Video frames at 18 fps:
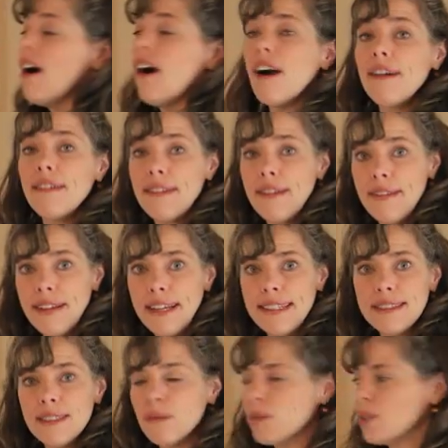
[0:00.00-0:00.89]
are the
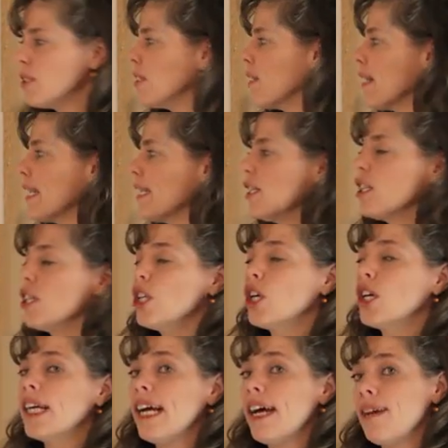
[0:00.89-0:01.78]
things that we're starting to
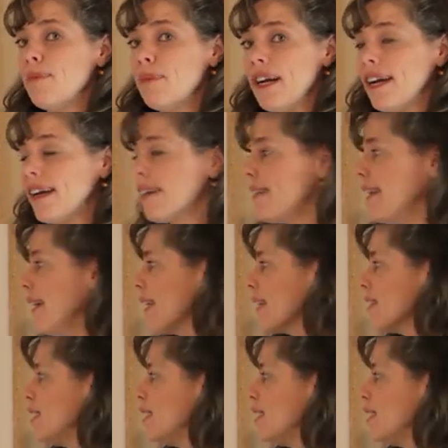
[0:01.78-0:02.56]
look at back there.